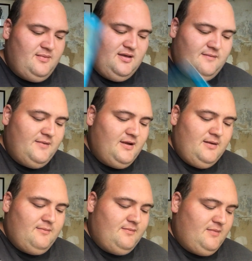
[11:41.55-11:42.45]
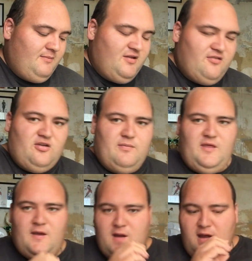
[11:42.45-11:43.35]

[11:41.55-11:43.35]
Yeah, I'm going to stop there.